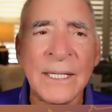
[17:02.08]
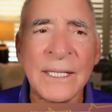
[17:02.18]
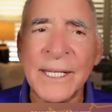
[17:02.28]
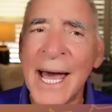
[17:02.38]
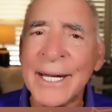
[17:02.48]

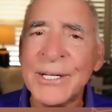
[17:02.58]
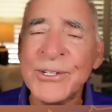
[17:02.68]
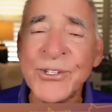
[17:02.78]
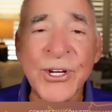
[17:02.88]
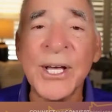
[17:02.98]
That
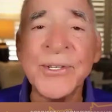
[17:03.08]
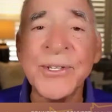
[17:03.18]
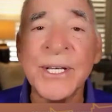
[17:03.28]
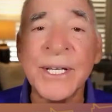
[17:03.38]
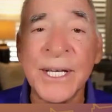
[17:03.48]

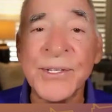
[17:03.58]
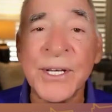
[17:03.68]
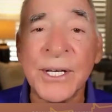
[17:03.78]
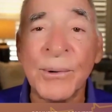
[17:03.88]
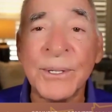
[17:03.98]
just
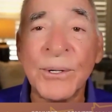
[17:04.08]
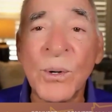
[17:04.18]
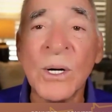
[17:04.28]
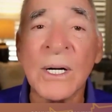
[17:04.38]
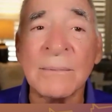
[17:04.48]
isn't going to
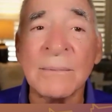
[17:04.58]
work.